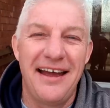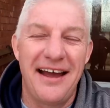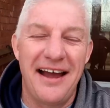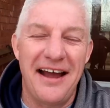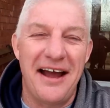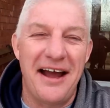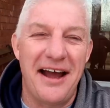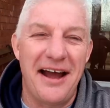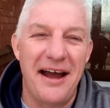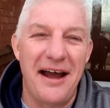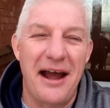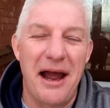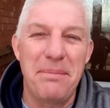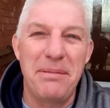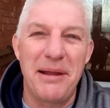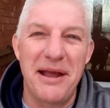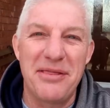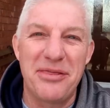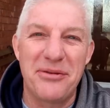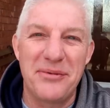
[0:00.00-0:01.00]
Uh, I
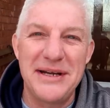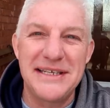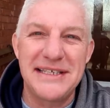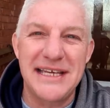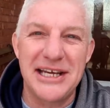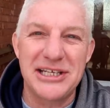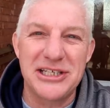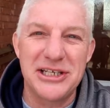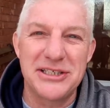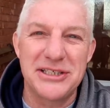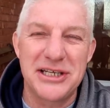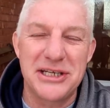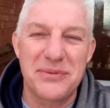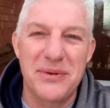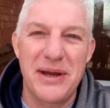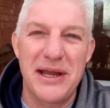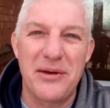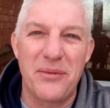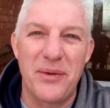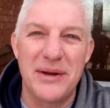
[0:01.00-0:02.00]
played three sessions this
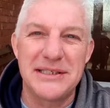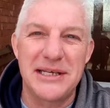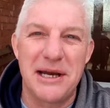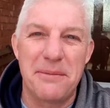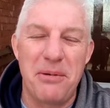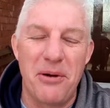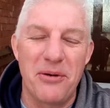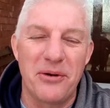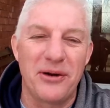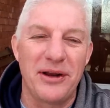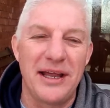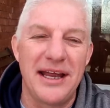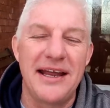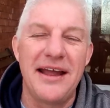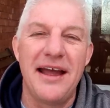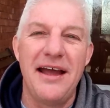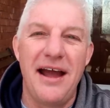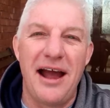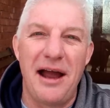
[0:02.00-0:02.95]
week, Wednesday Poker League.